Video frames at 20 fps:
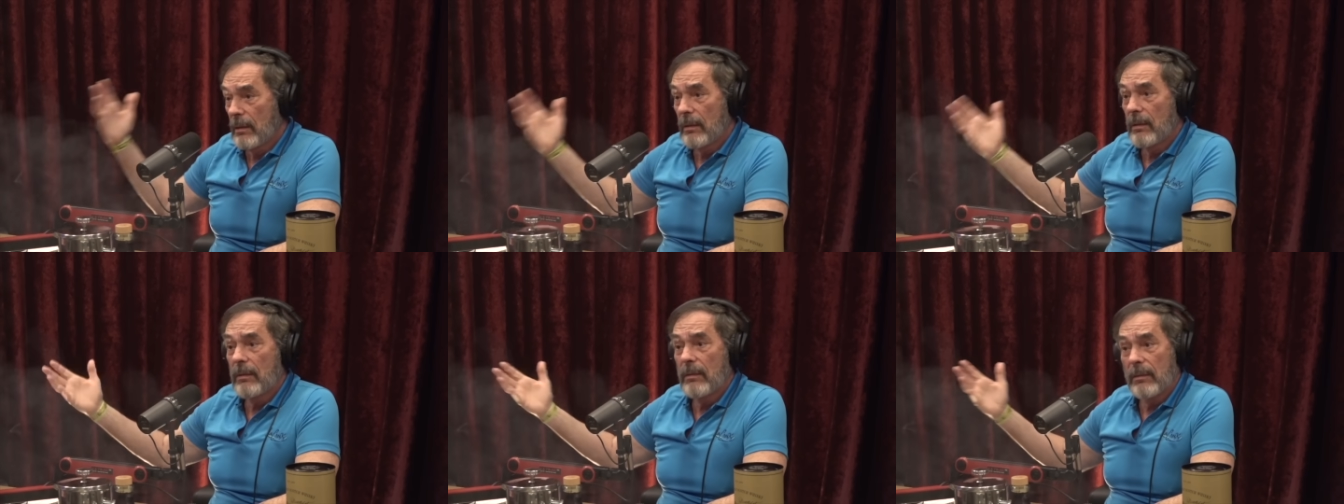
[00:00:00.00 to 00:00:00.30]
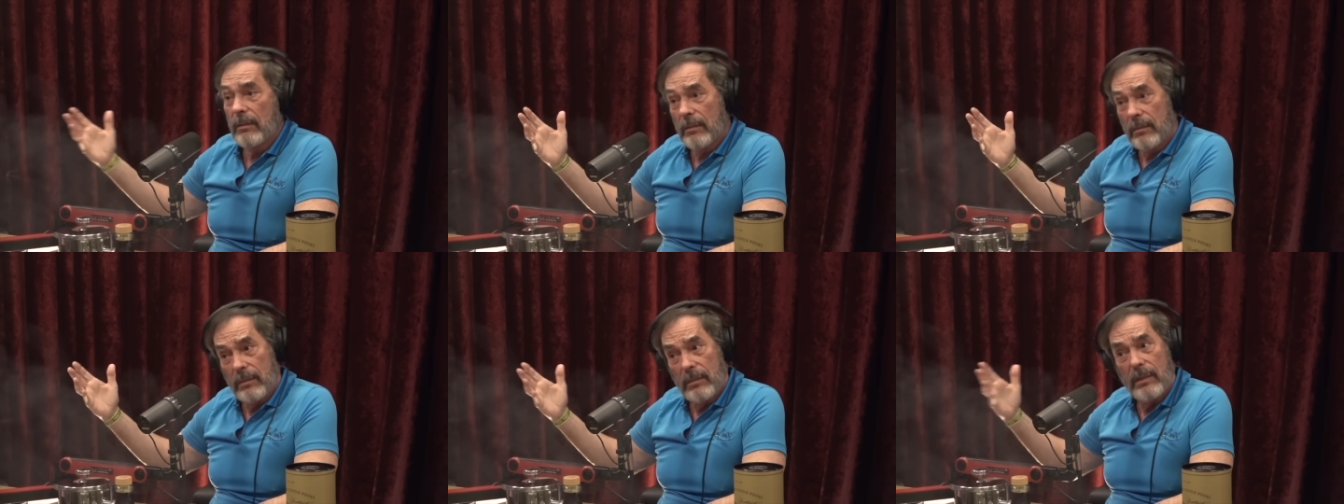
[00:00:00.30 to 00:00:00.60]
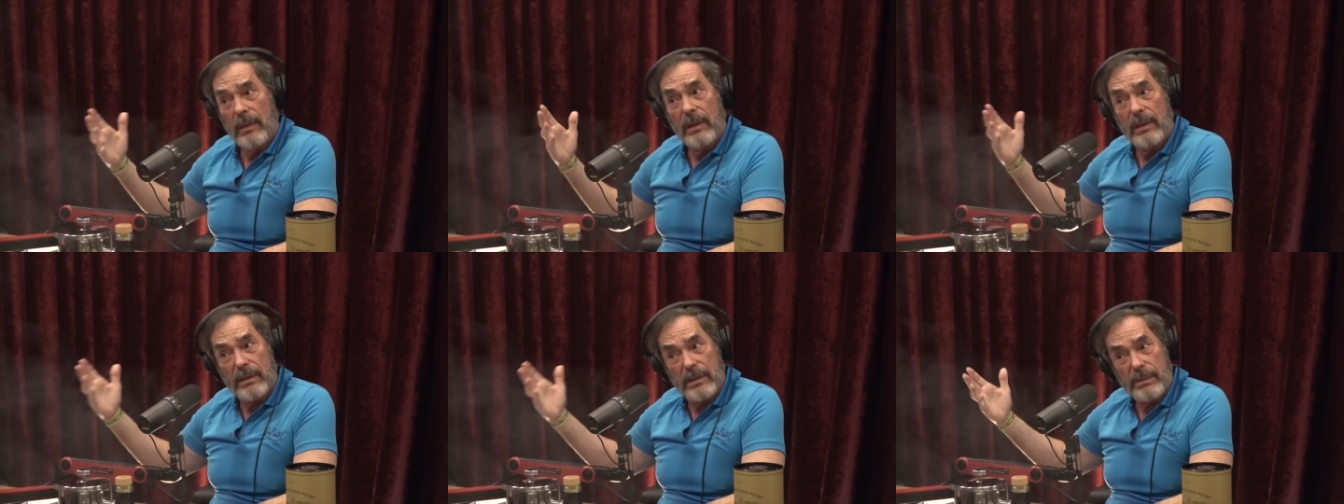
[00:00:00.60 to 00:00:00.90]
Right.
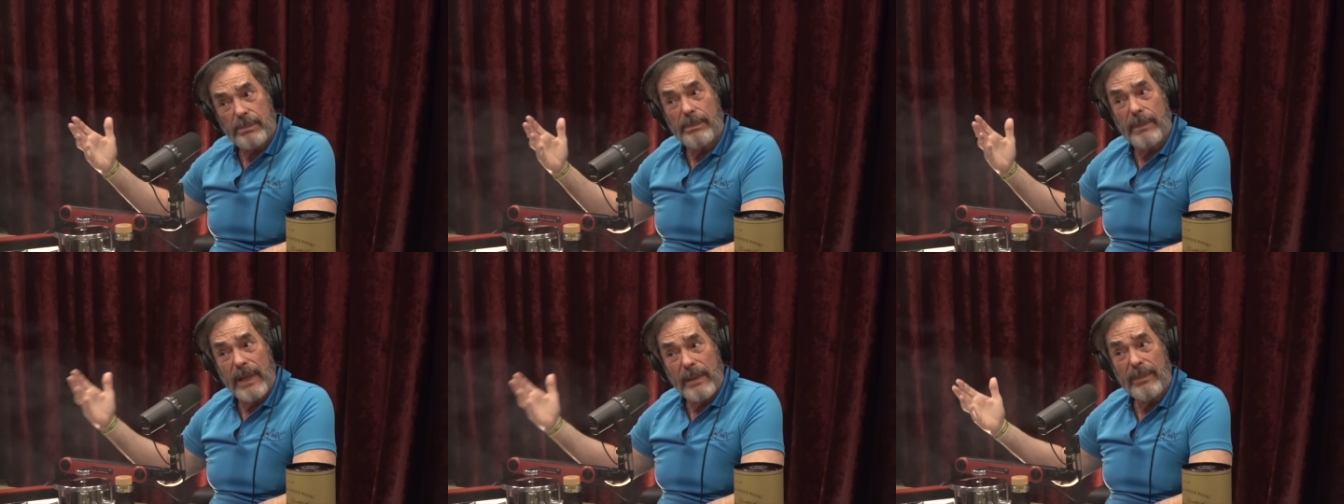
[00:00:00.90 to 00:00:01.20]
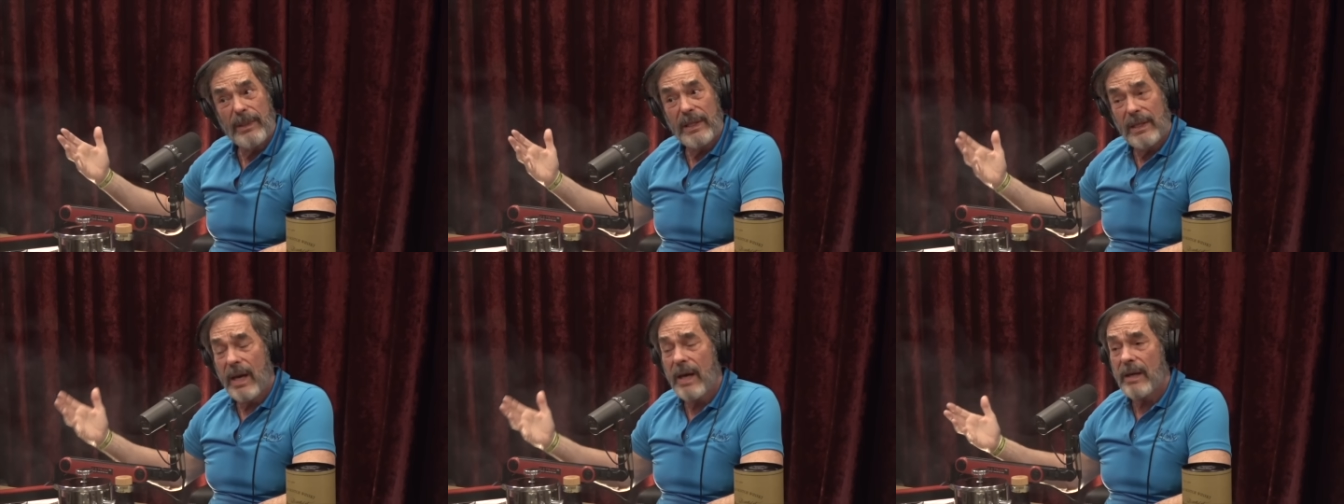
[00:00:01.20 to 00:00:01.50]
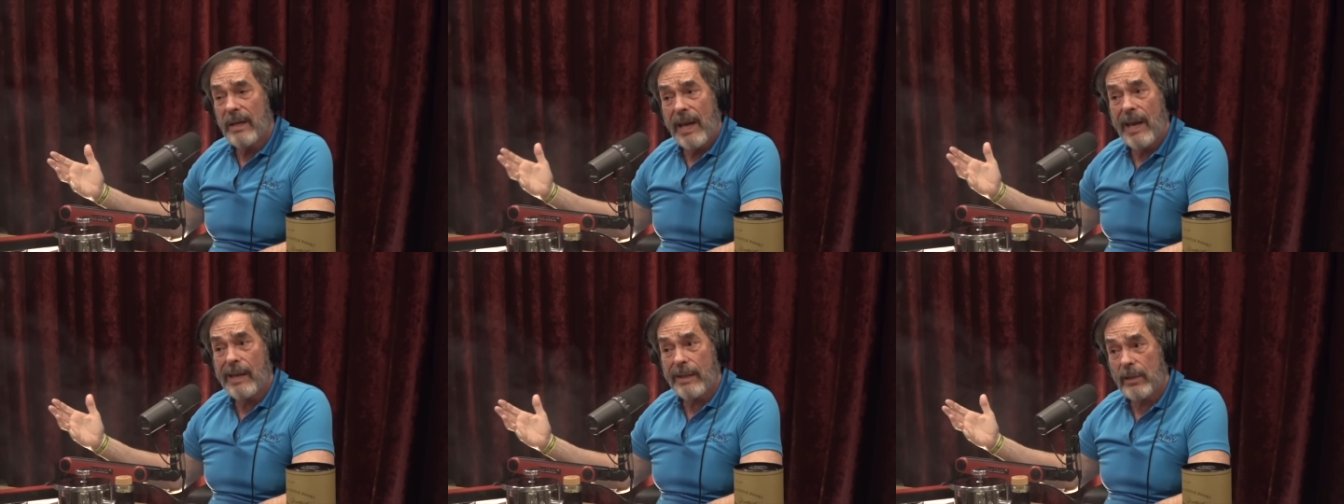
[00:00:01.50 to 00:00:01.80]
It's maybe not
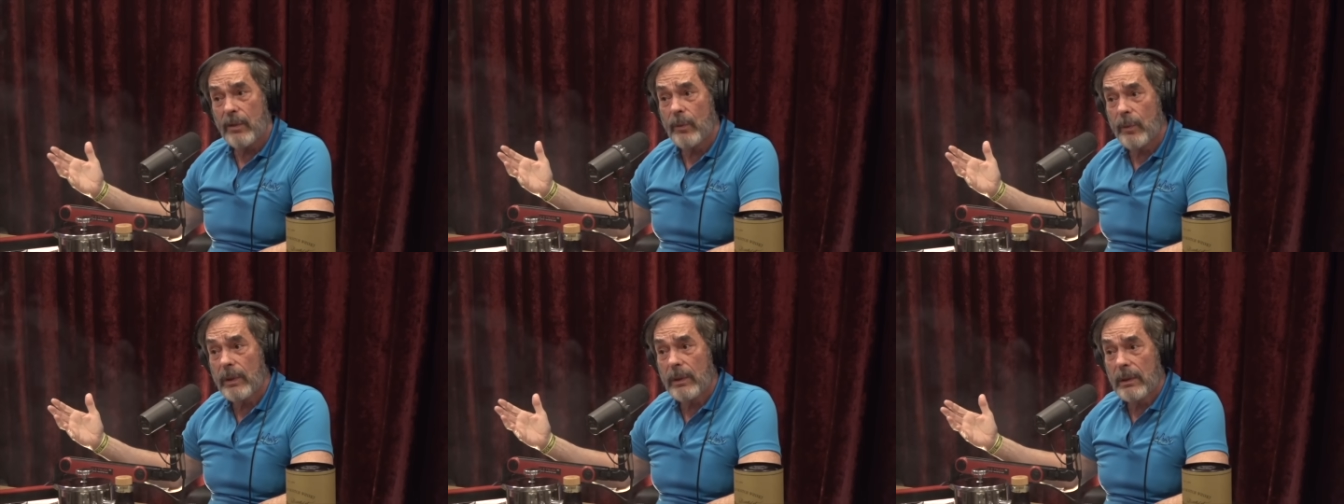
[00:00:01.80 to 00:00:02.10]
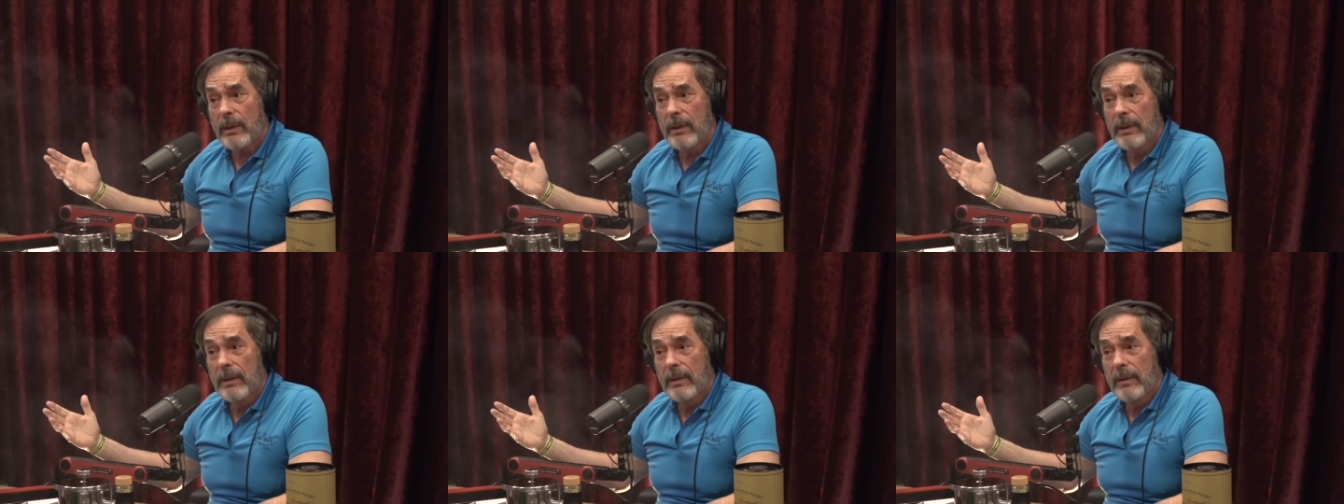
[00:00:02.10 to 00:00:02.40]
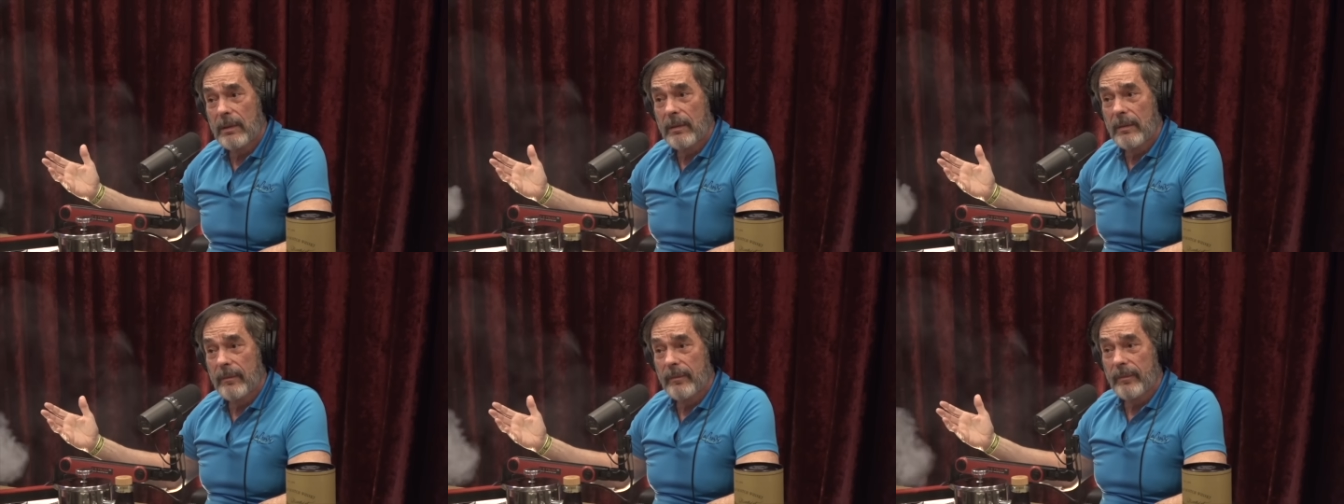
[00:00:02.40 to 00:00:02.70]
accurate.
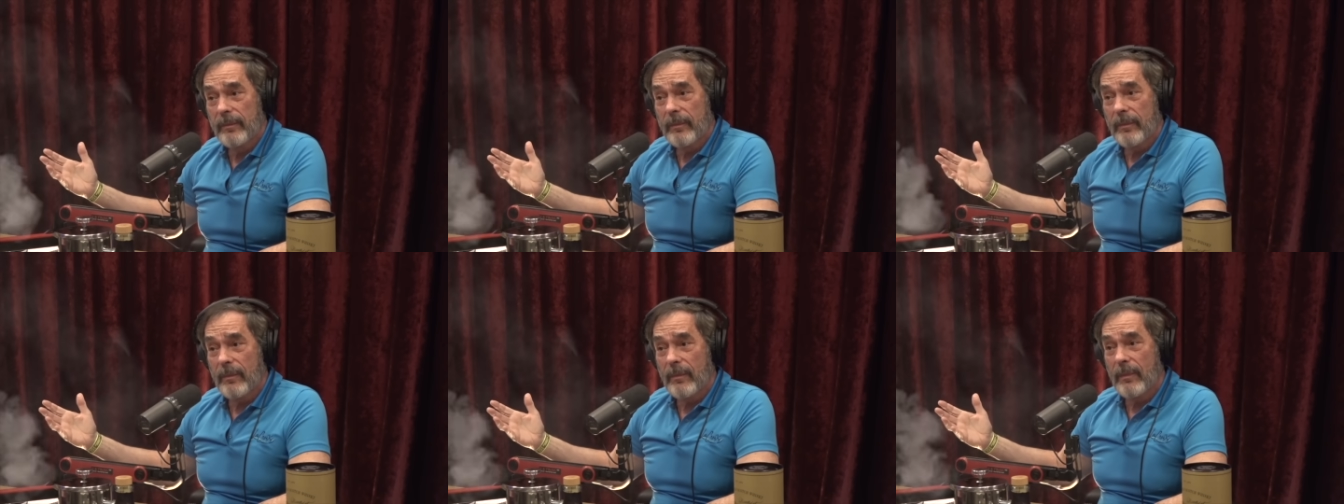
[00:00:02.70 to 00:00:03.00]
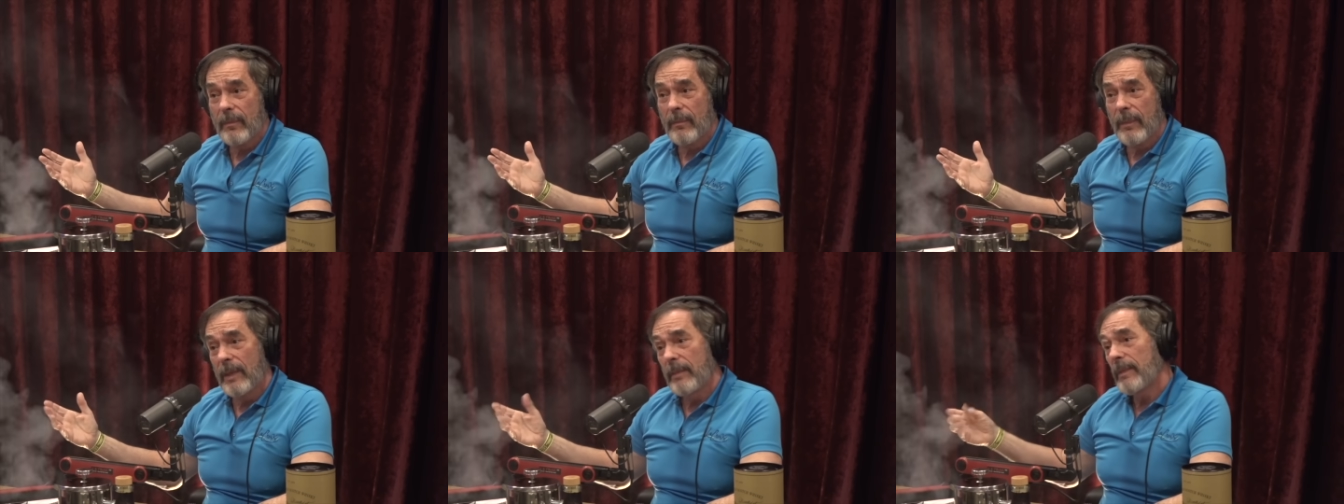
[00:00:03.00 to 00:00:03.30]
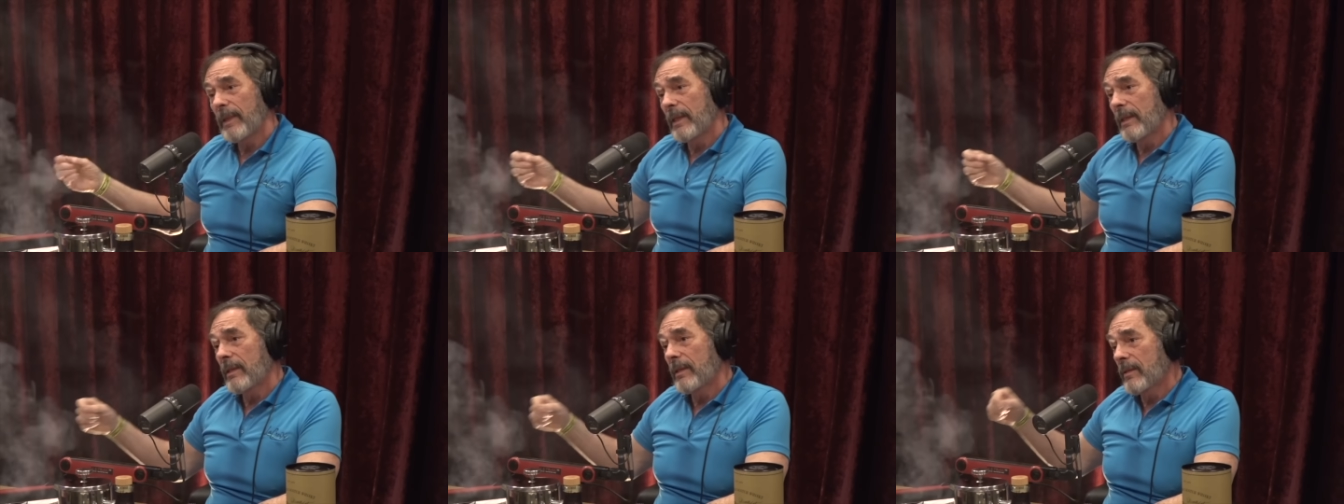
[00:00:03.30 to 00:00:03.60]

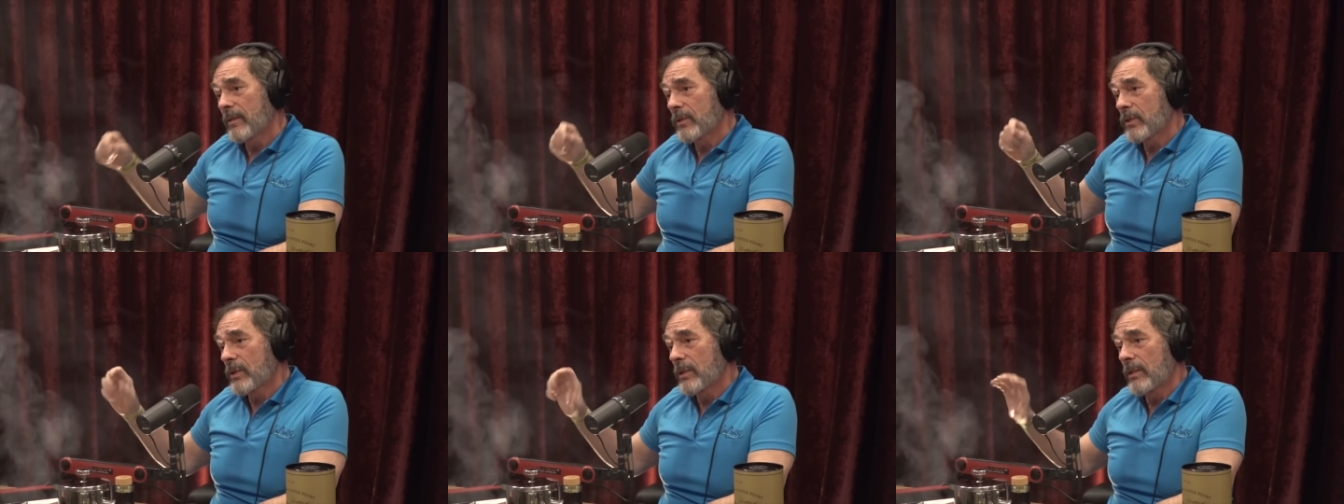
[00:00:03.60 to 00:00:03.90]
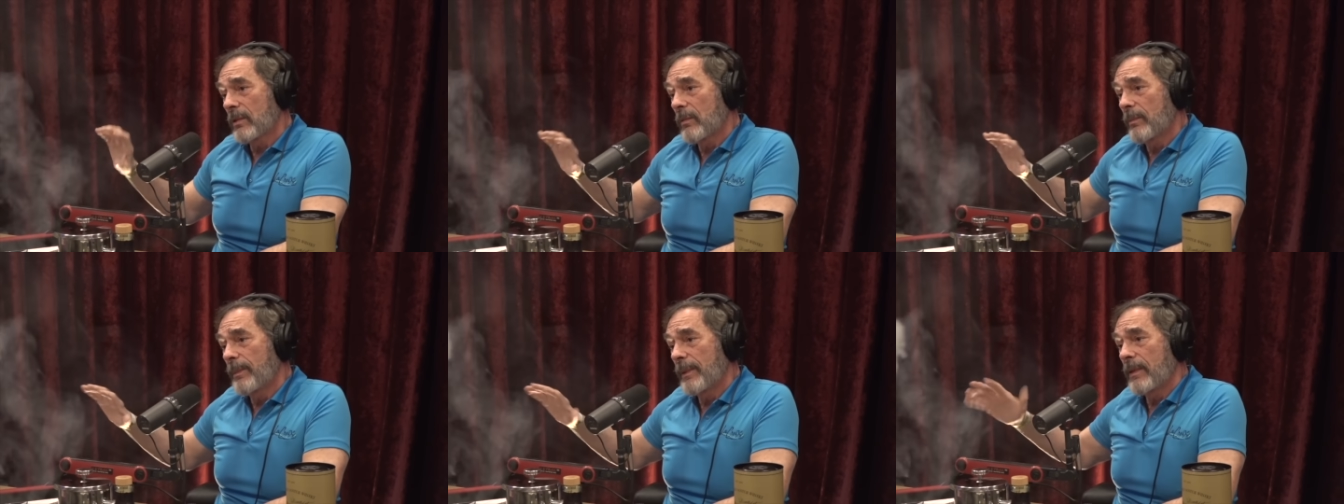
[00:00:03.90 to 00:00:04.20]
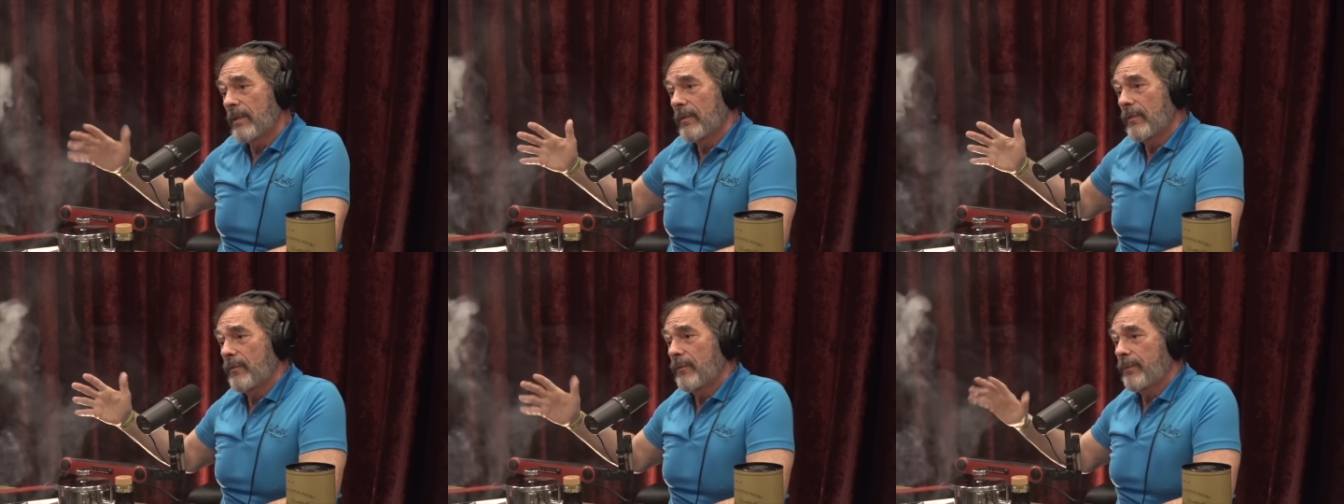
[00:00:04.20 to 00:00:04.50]
Maybe there's a little but bit
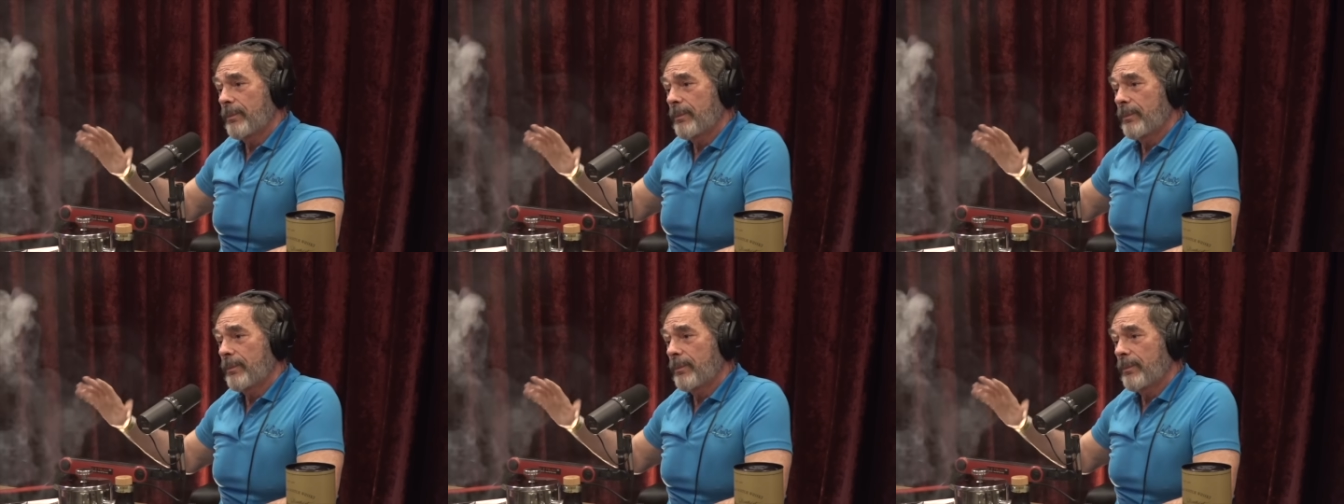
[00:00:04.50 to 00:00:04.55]
of that's